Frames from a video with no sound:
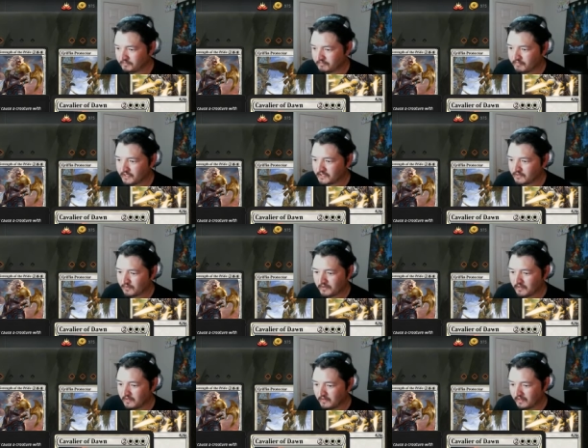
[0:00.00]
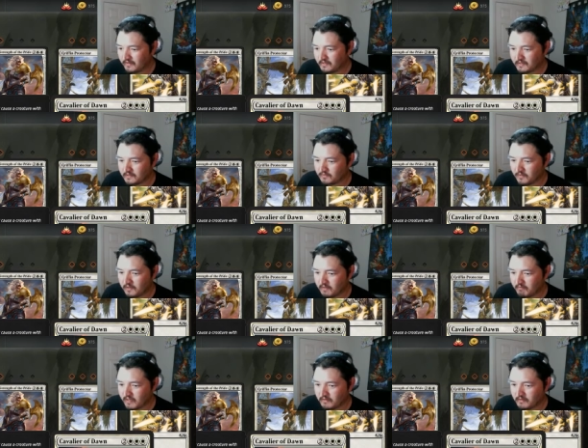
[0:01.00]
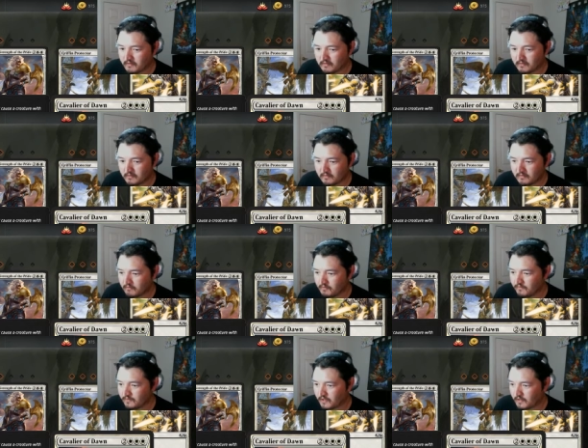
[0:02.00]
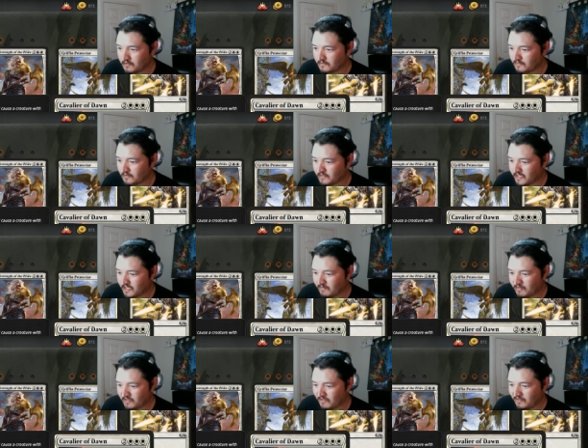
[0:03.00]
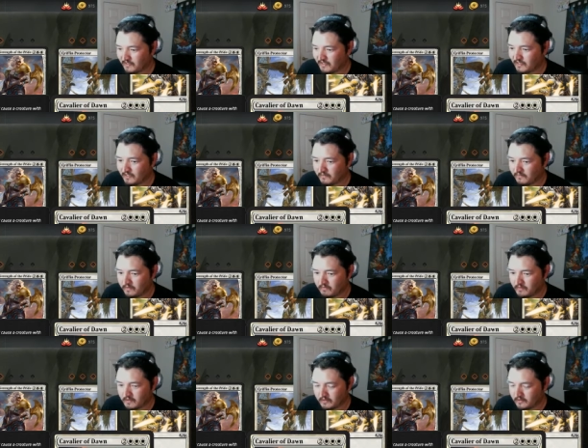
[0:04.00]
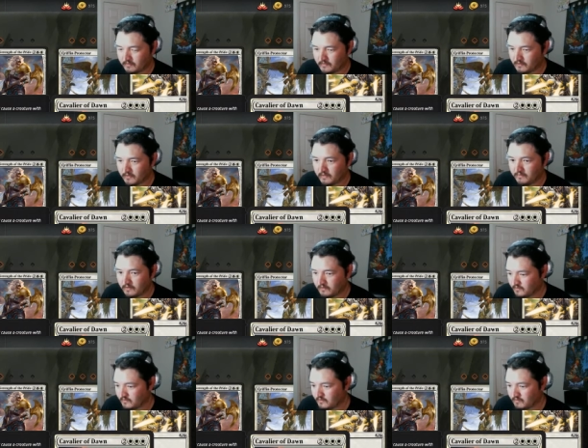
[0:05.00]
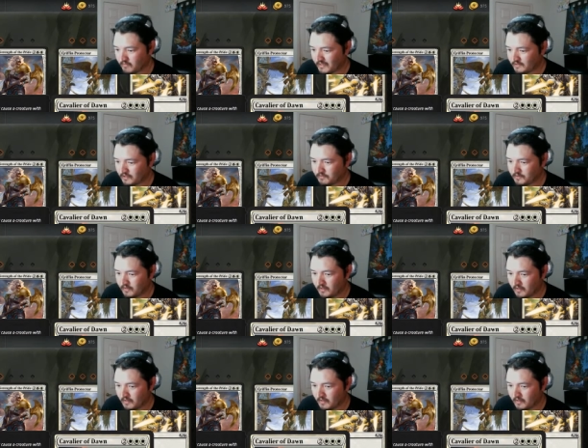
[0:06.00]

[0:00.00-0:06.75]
Beast Within, I think, is one of the better removal cards of all time, and they get like an Elephant, which seems irrelevant in certain matchups.